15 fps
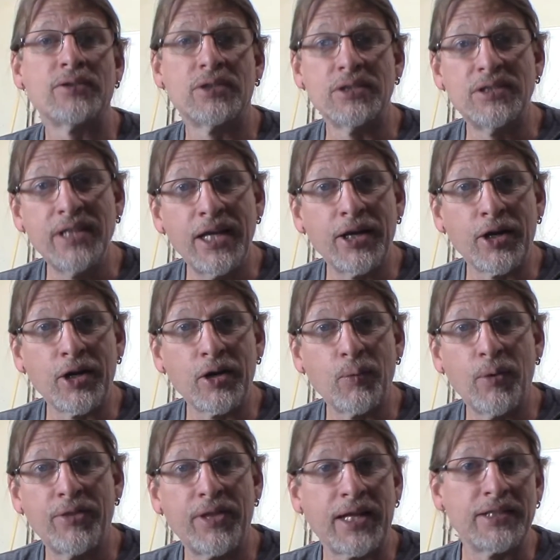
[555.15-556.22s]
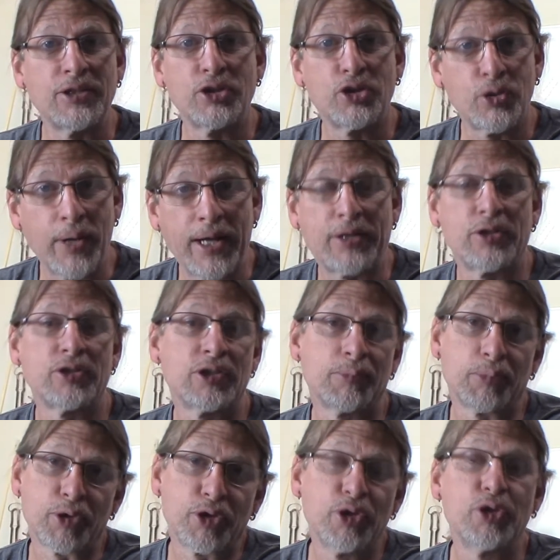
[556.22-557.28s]
to dinner with like the directors and
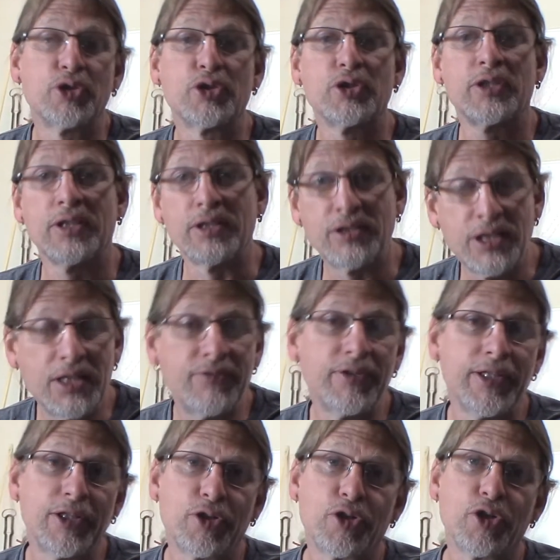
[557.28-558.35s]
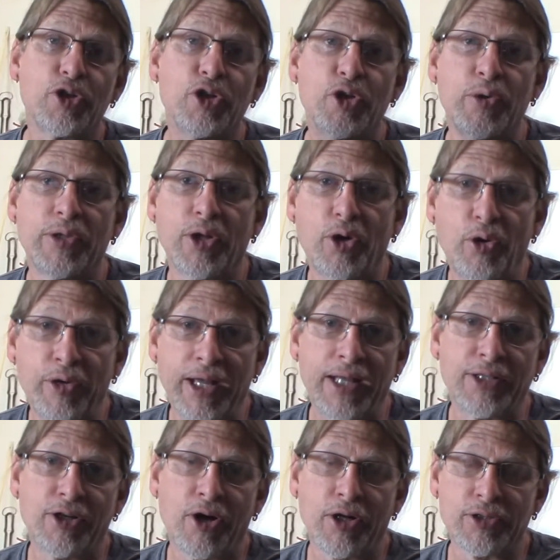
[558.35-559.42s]
producers and the TV crew and the whole 9
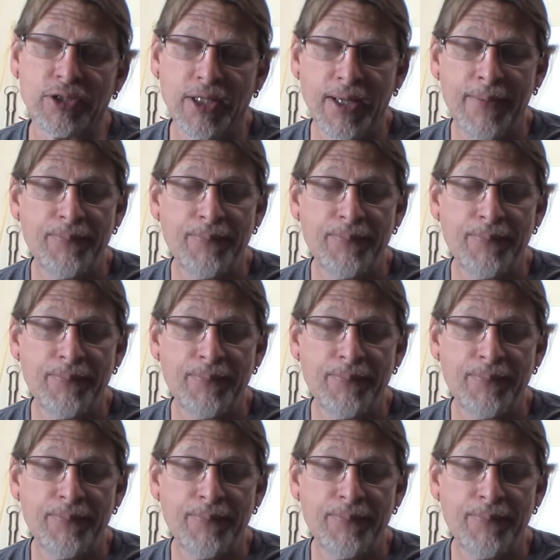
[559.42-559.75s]
yards.